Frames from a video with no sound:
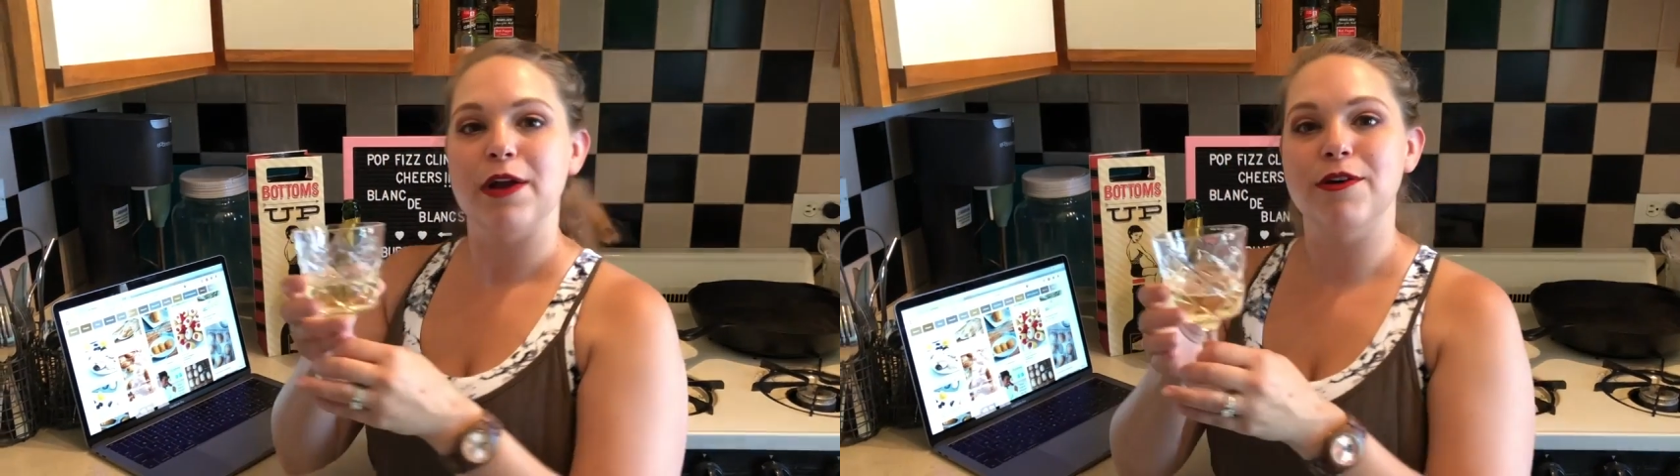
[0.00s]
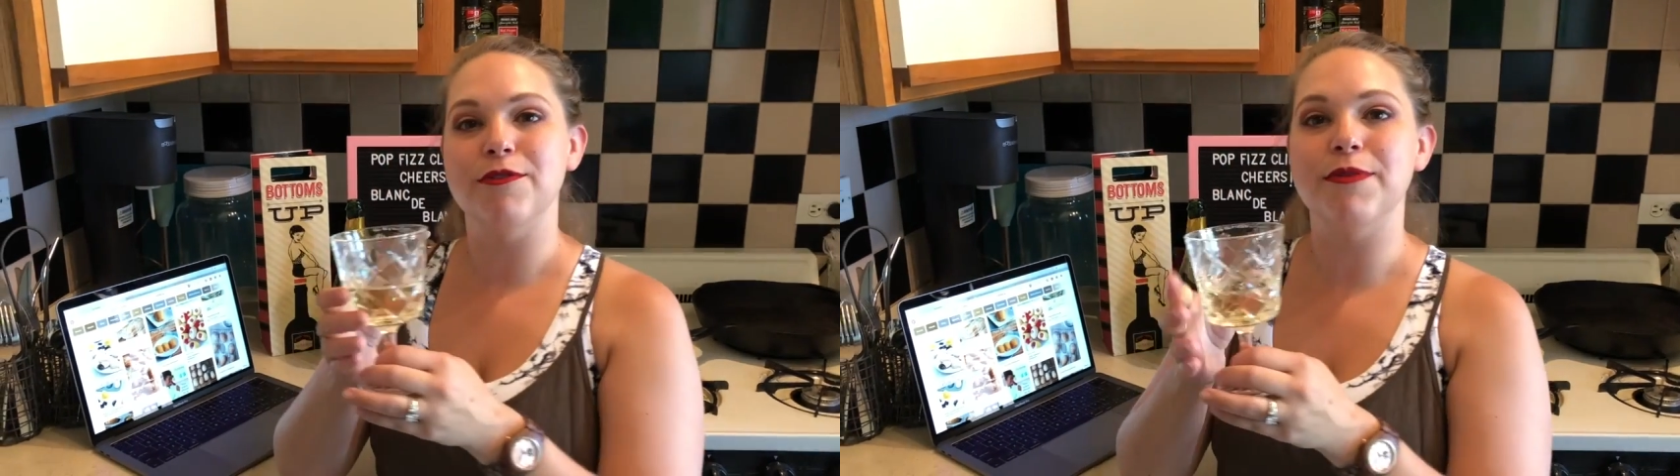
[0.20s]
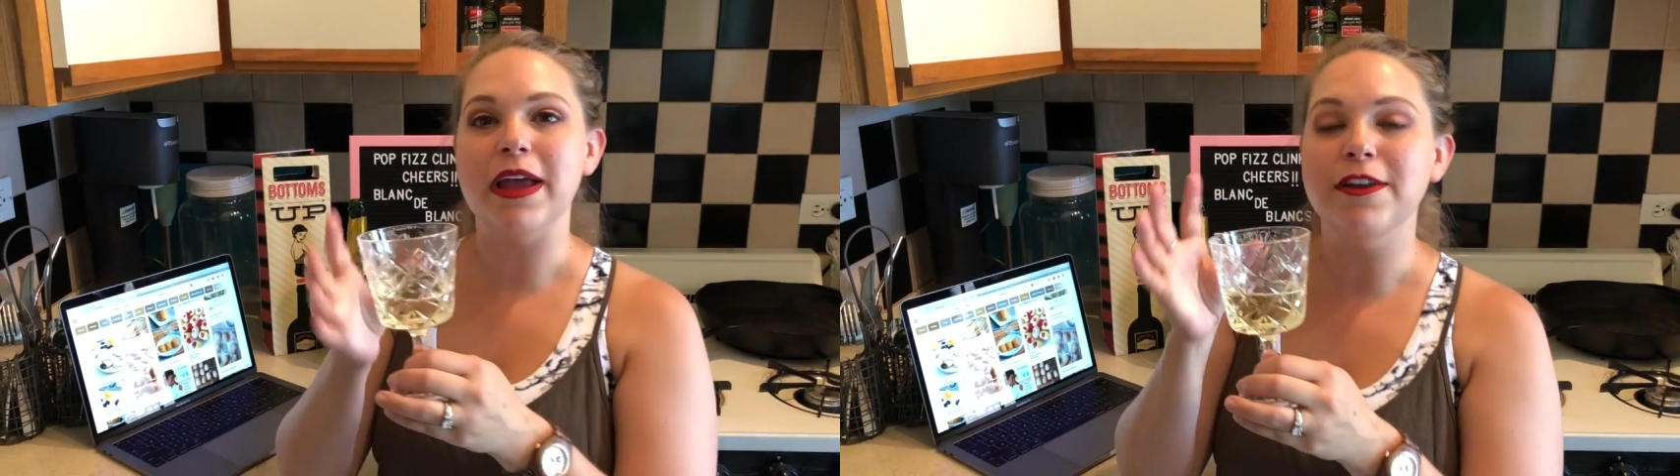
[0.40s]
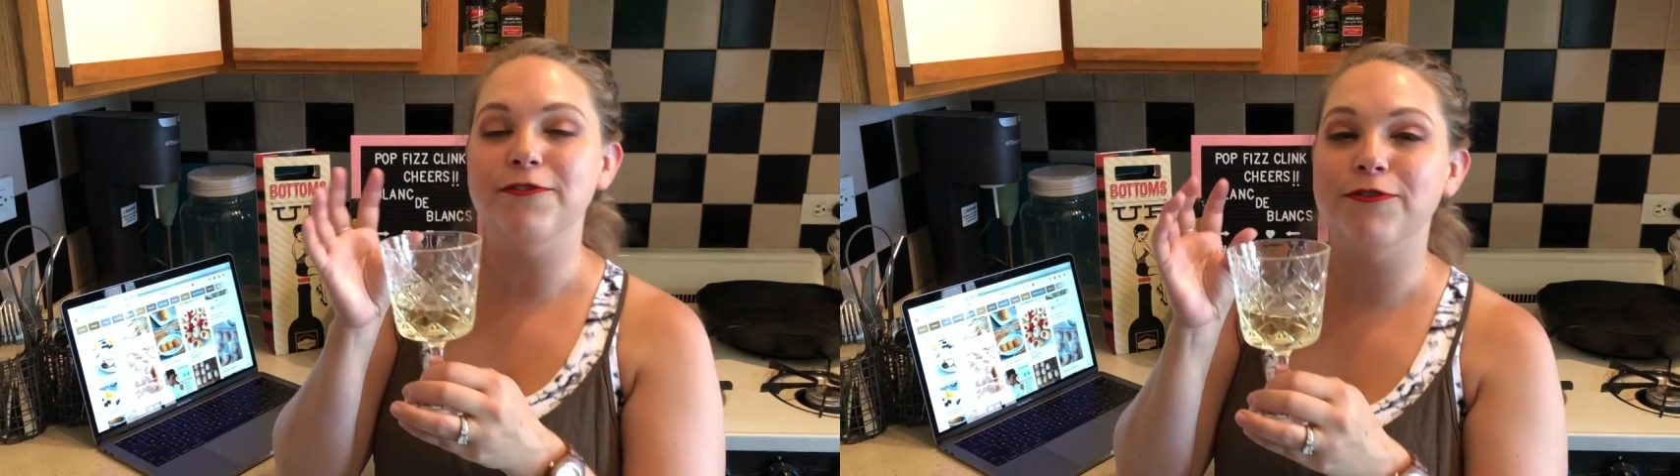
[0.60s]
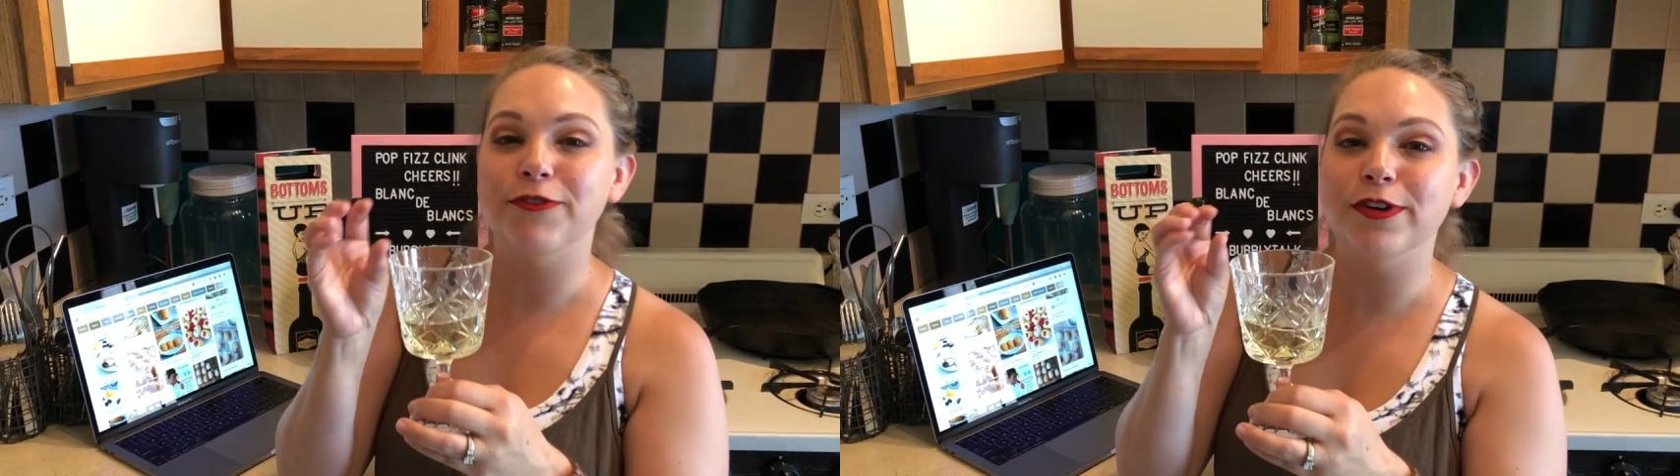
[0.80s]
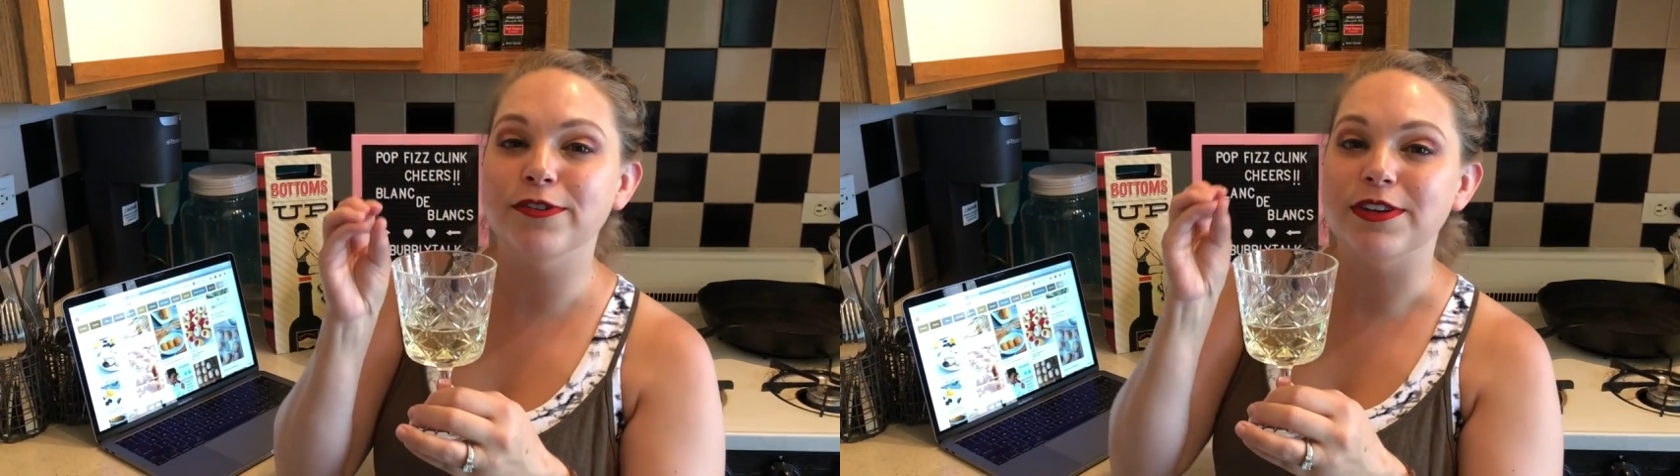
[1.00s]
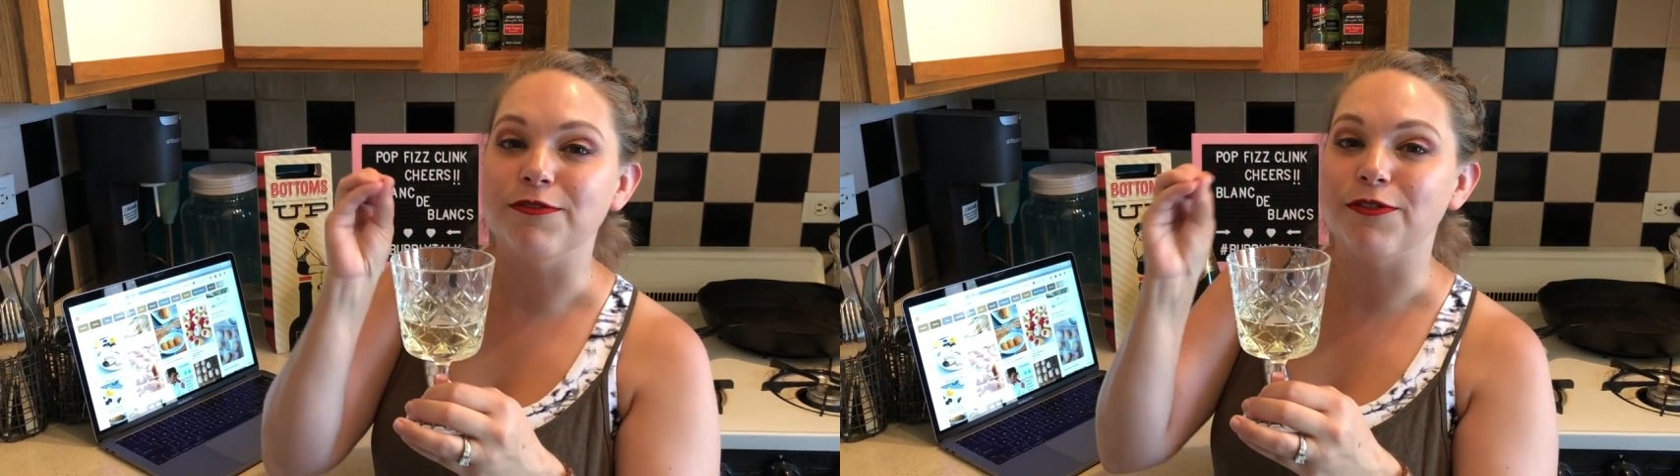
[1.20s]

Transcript: Great fruit and